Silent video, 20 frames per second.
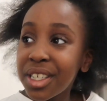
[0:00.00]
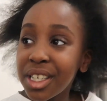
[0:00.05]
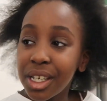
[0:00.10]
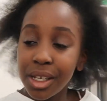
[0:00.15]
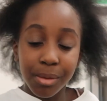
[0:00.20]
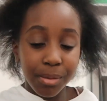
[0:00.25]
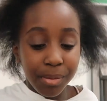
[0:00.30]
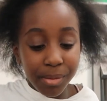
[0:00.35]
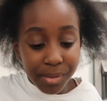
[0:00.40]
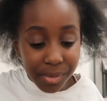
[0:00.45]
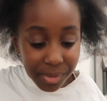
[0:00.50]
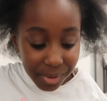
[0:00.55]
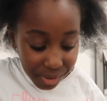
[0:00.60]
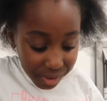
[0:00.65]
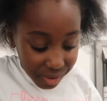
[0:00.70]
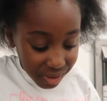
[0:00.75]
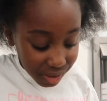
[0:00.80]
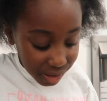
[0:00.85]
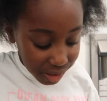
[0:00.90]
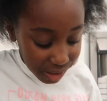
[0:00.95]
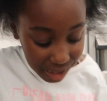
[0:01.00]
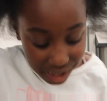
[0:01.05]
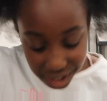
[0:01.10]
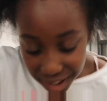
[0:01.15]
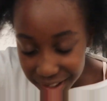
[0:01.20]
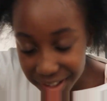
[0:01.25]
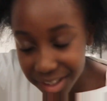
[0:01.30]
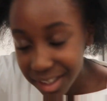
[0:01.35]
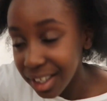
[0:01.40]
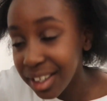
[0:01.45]
same.
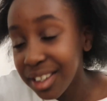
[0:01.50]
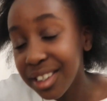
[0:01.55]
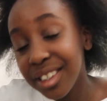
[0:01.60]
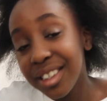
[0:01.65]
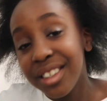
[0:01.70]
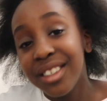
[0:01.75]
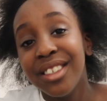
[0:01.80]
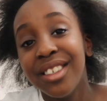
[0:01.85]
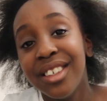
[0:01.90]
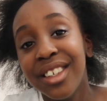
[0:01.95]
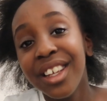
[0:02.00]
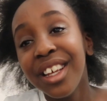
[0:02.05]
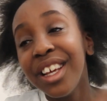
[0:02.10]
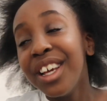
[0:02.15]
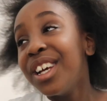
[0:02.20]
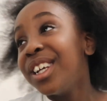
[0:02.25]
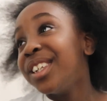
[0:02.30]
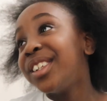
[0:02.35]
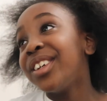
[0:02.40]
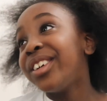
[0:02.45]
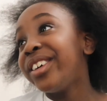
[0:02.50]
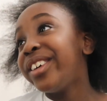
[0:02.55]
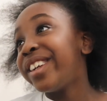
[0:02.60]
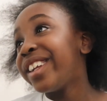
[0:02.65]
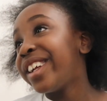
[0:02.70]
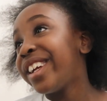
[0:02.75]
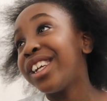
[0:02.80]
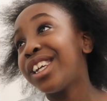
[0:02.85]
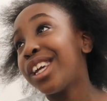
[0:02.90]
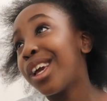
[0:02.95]
It doesn't. So you
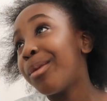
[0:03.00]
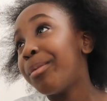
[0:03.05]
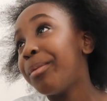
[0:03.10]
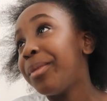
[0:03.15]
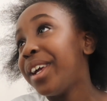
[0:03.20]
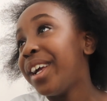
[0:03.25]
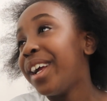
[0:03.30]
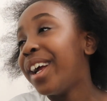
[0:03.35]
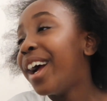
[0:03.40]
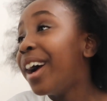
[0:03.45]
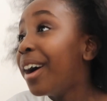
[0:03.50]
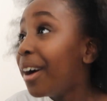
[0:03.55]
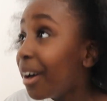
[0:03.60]
didn't get me.